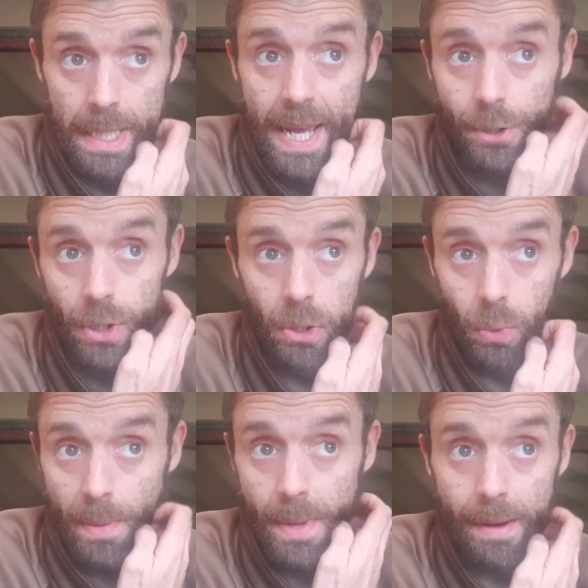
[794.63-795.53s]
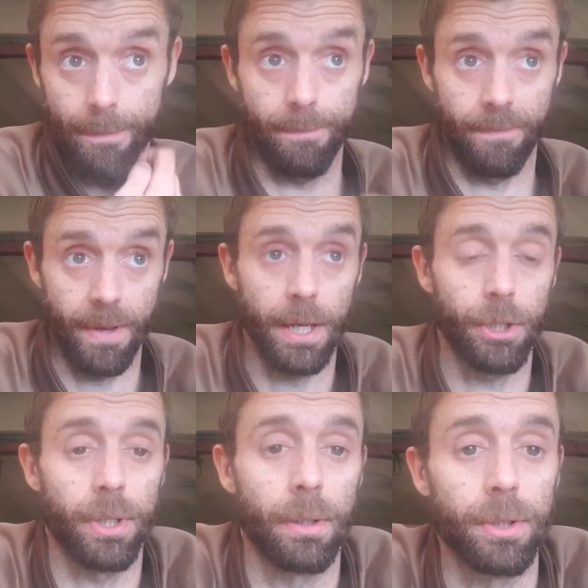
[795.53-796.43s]
the edge of the swim that I've
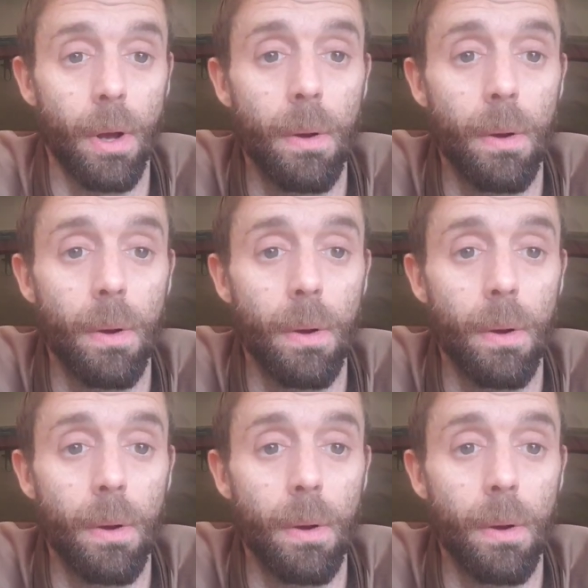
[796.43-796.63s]
fished, so